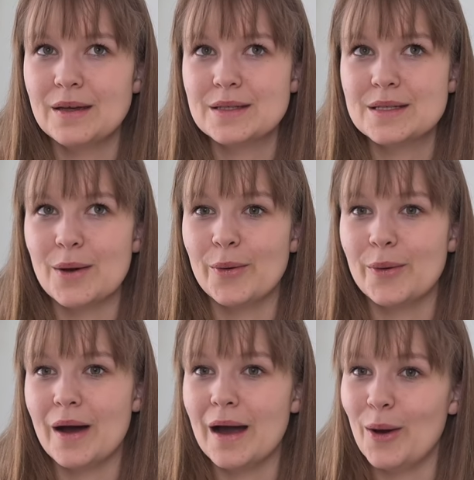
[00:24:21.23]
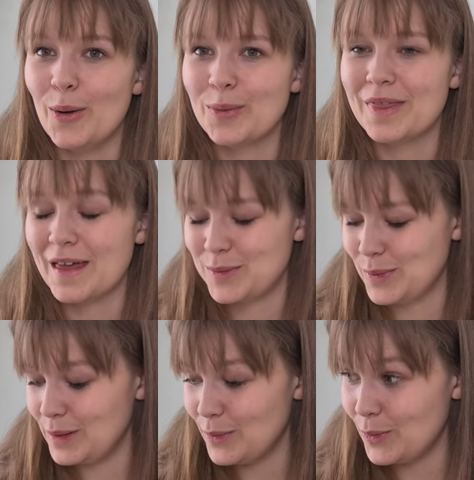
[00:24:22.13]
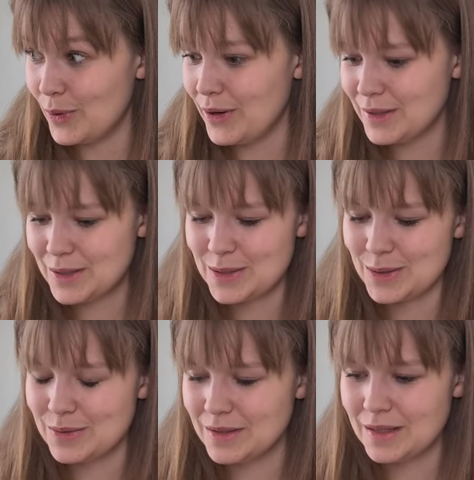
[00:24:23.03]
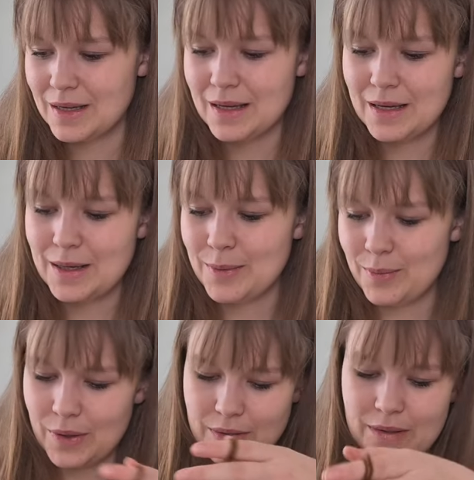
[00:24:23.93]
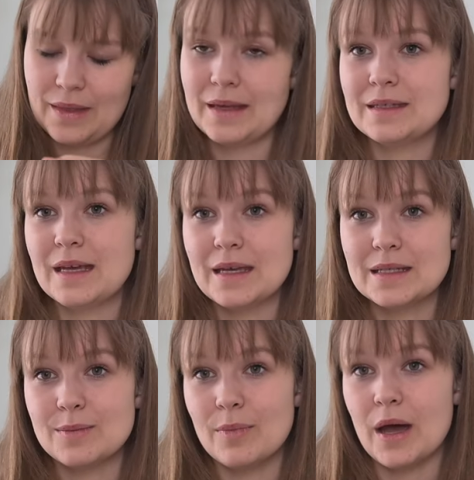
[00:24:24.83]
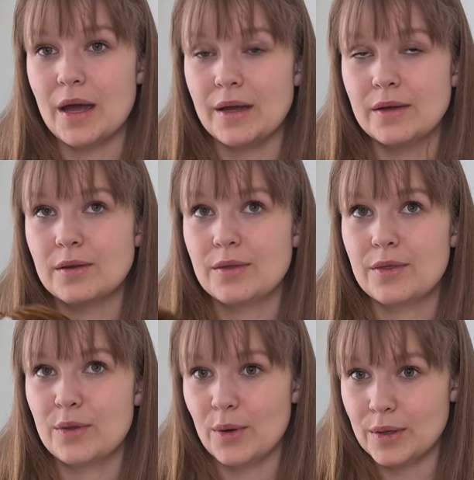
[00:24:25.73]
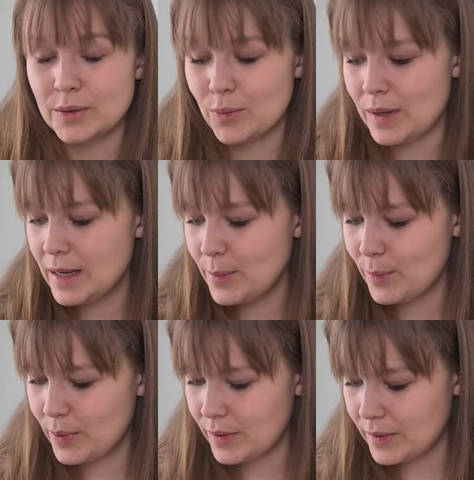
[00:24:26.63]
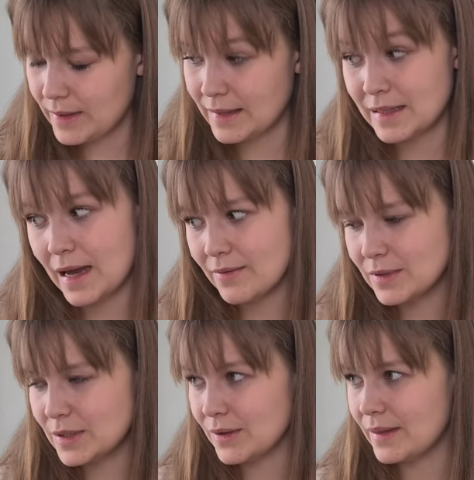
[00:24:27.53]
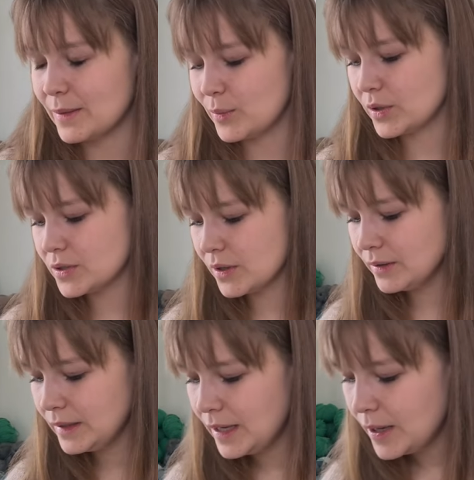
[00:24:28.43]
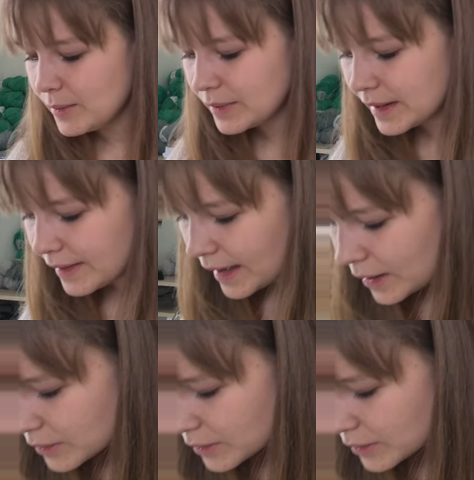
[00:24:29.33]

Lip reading: So I hope that will work soon. But that is my third whip that I haven't done that much on. But then I